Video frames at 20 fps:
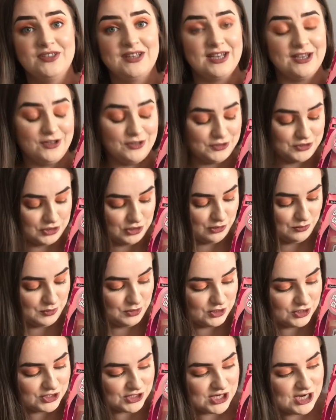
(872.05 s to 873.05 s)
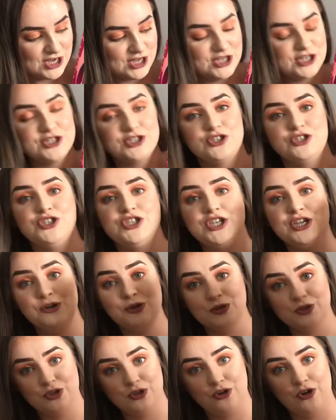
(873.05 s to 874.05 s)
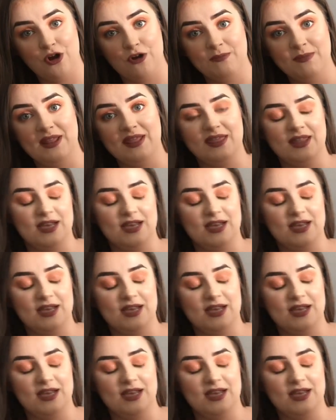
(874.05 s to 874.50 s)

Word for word: Thank you so much. So she also got me